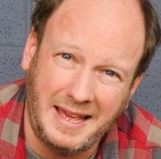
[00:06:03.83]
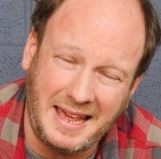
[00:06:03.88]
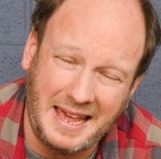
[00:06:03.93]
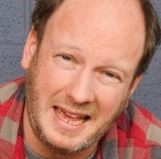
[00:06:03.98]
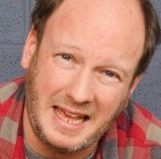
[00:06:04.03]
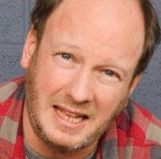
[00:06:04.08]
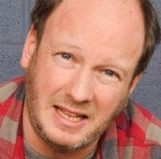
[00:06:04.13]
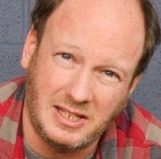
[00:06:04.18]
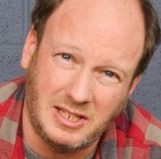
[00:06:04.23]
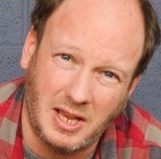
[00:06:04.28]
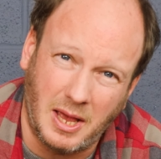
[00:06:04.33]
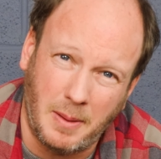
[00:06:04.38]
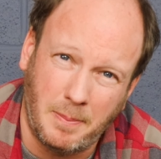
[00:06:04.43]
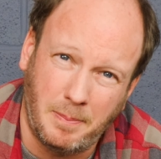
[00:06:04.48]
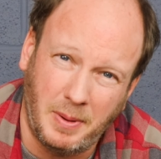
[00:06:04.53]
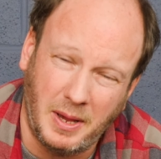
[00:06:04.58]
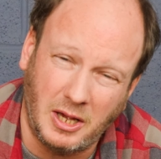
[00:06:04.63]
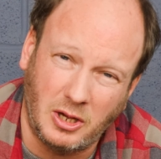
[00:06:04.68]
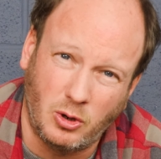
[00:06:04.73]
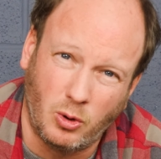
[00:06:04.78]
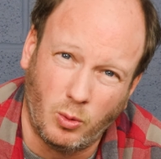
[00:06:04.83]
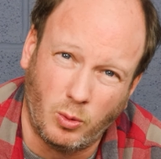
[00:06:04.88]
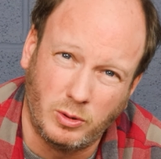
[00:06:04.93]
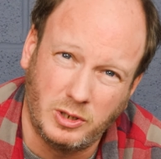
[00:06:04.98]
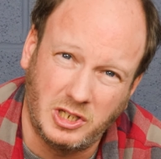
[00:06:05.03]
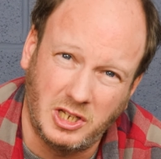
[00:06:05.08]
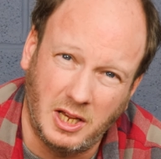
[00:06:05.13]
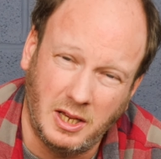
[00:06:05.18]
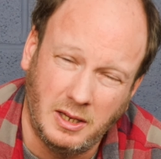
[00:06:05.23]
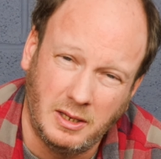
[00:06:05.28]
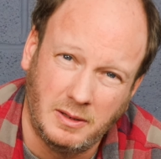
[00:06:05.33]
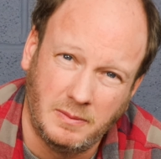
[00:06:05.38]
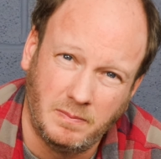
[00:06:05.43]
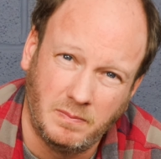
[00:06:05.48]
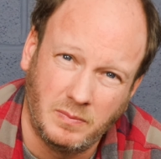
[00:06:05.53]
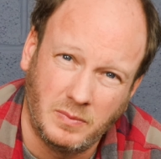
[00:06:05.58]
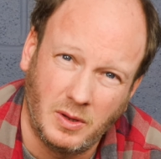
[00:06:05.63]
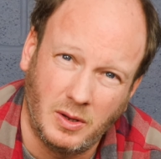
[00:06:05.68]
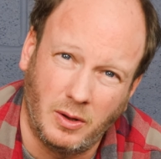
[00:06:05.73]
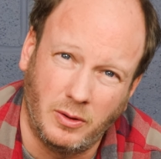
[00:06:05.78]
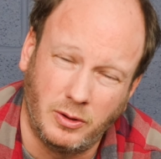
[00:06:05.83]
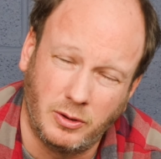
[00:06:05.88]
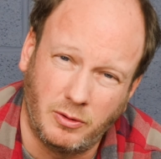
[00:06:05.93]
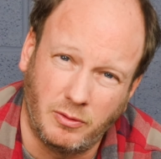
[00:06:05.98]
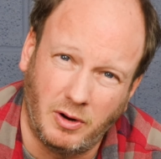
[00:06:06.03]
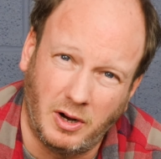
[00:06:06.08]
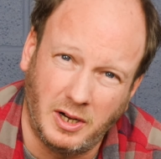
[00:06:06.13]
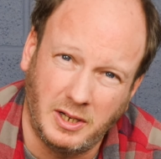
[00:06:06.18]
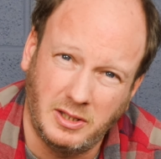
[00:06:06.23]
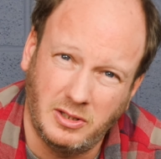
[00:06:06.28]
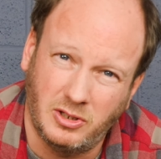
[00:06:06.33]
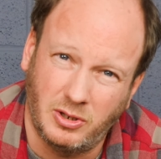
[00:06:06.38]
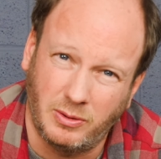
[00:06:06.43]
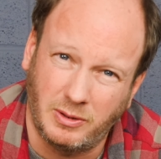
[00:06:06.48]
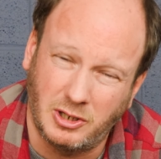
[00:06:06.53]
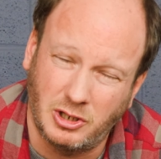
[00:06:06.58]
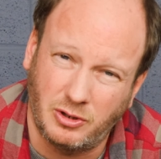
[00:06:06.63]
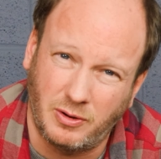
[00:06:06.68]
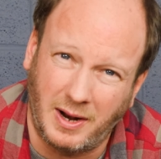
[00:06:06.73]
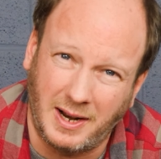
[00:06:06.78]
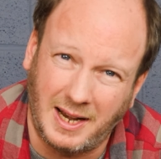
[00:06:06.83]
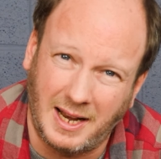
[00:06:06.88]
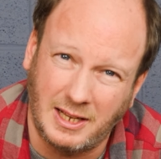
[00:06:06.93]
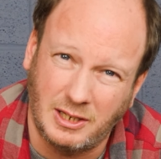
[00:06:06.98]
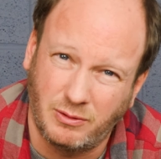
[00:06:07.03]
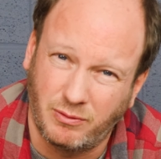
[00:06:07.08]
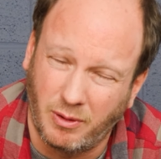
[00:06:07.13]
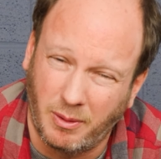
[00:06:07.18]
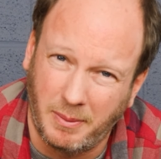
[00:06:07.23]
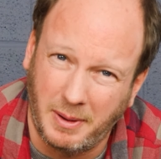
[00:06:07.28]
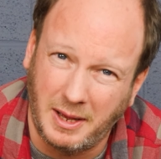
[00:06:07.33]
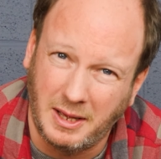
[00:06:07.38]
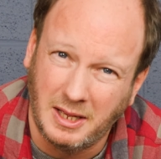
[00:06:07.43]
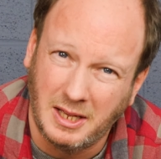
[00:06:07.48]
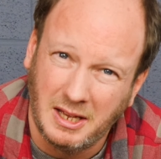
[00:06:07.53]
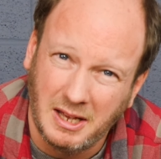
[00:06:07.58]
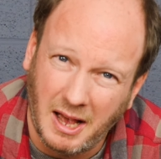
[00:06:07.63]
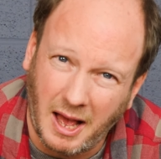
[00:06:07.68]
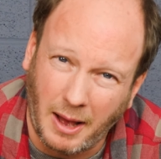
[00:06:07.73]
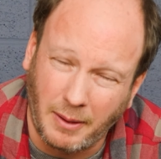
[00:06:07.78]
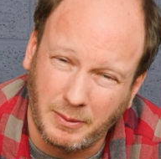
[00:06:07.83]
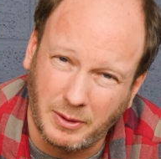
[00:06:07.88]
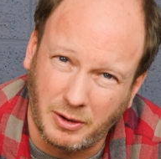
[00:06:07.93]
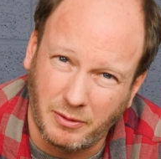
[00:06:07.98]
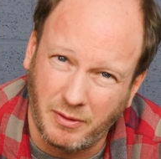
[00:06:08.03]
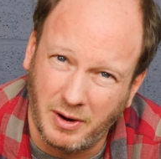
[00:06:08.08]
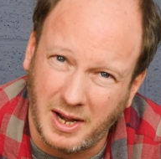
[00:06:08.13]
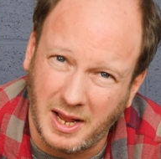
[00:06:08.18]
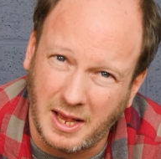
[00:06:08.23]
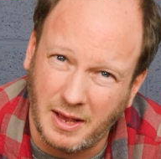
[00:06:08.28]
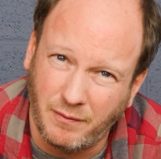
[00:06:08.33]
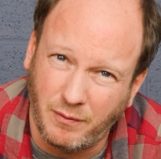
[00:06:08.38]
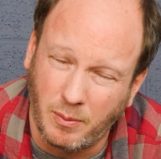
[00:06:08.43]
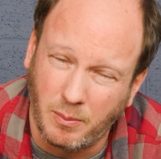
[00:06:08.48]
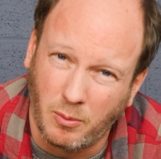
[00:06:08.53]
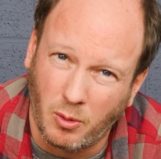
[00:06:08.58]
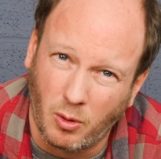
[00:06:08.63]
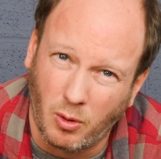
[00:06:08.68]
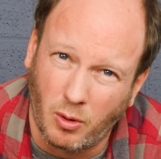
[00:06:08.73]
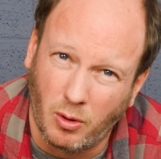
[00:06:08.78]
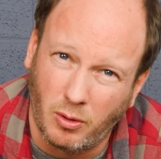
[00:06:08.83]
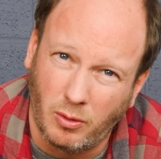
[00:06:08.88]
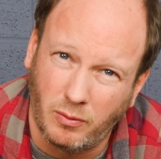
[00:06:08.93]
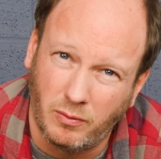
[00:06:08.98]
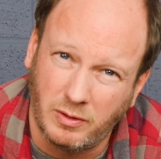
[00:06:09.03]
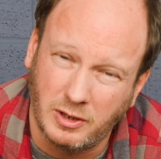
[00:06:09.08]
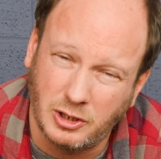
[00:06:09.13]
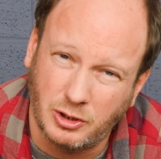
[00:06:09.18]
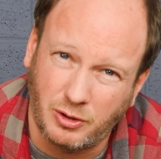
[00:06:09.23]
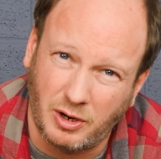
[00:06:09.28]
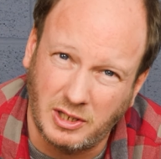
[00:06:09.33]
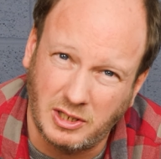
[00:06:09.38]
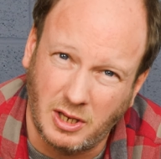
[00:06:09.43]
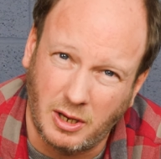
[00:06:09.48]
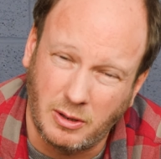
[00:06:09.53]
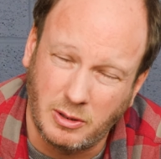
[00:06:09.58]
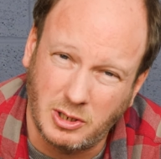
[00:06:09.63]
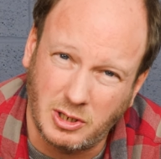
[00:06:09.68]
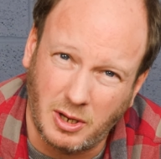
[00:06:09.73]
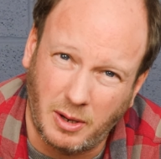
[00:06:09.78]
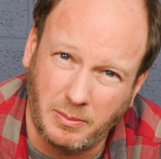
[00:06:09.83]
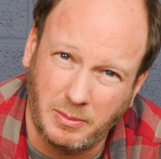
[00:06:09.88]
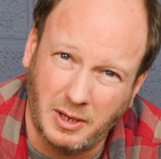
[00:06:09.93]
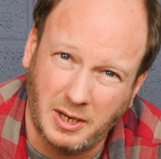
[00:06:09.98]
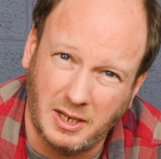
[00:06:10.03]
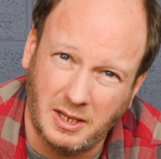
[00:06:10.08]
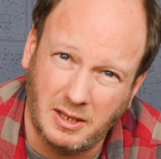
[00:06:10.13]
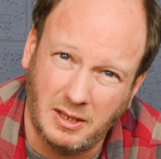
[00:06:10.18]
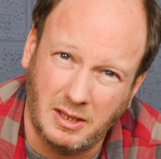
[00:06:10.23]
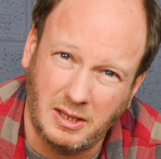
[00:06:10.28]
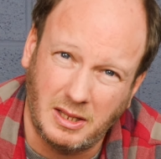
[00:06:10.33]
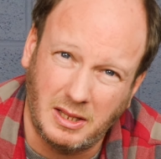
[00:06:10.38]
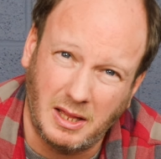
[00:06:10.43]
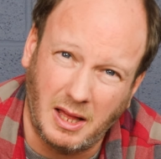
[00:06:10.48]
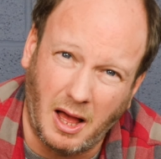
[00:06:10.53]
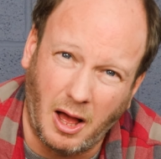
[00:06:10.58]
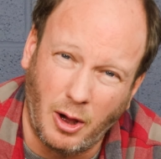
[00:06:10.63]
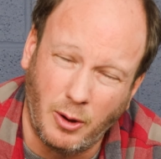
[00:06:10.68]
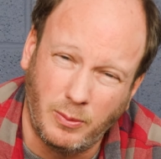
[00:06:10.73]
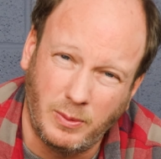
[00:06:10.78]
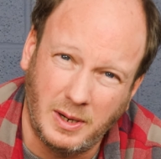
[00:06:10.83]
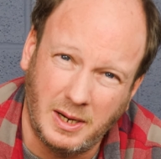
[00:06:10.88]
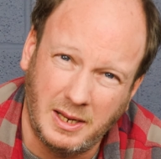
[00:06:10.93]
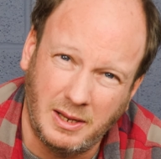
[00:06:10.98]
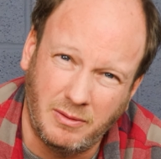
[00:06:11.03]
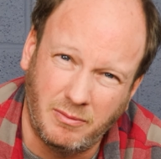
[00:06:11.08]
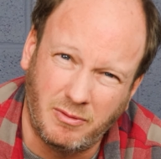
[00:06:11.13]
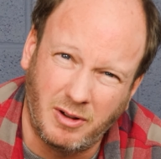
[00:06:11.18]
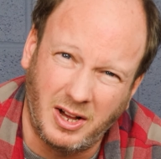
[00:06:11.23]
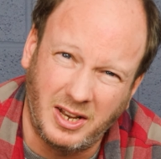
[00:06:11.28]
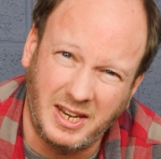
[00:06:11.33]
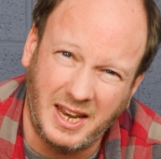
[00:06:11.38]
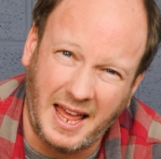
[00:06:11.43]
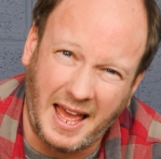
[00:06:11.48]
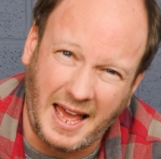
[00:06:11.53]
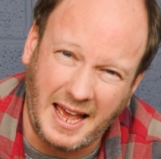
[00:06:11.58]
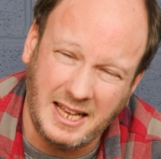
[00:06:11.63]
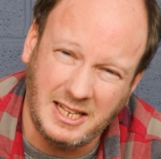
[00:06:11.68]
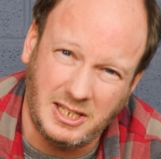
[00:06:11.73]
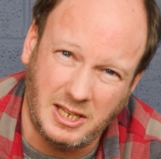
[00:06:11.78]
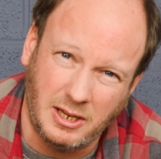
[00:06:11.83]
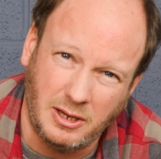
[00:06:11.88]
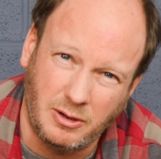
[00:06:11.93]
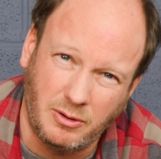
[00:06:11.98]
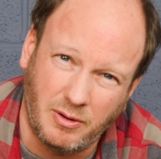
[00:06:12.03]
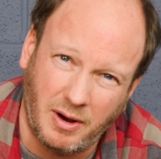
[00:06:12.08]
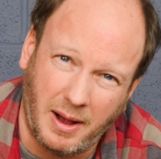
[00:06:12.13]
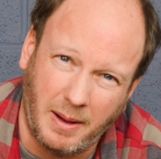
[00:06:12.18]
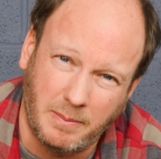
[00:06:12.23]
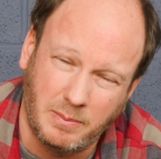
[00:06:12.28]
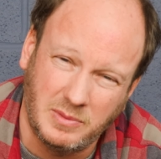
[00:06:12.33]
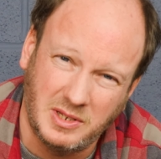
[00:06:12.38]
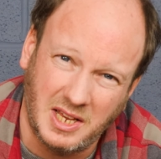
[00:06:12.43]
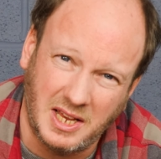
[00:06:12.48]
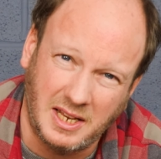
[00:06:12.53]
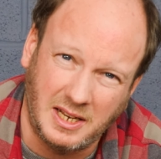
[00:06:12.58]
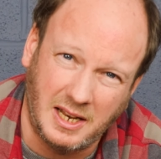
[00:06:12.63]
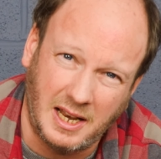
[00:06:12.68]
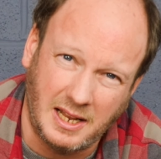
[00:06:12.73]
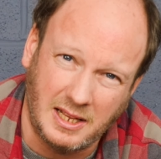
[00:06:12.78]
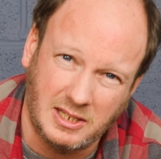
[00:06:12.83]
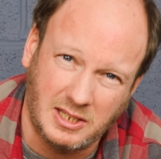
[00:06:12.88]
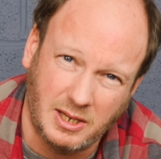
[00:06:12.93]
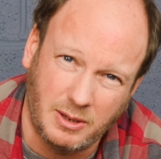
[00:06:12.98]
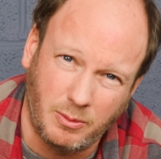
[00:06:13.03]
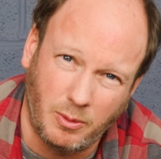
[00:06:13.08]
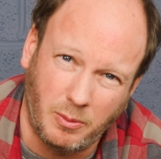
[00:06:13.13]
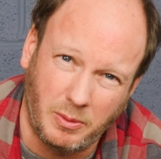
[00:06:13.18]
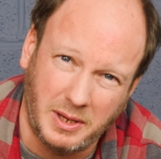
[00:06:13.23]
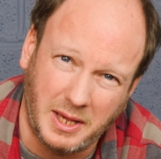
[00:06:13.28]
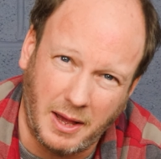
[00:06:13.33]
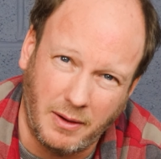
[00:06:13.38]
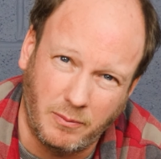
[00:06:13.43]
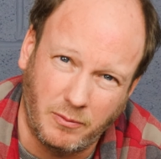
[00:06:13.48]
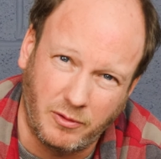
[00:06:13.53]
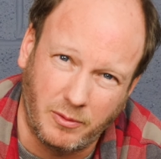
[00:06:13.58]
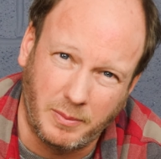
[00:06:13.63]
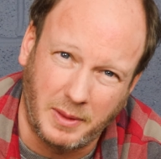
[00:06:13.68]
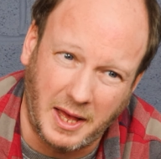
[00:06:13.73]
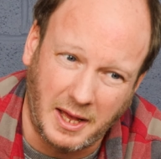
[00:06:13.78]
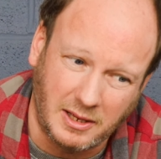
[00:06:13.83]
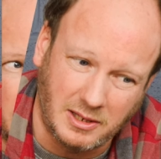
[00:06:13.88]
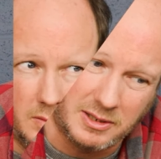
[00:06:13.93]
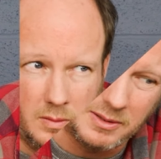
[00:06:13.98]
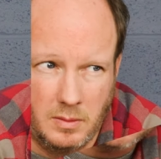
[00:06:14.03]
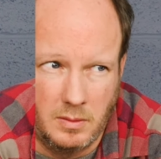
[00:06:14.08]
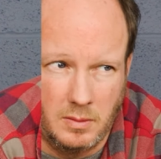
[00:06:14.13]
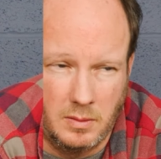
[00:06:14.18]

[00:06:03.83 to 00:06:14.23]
it a bit coarser on the grind to extract less from it. I'm going to run it even more ristretto, so I'm going to only run 18 grams in, and let's see what we get from that.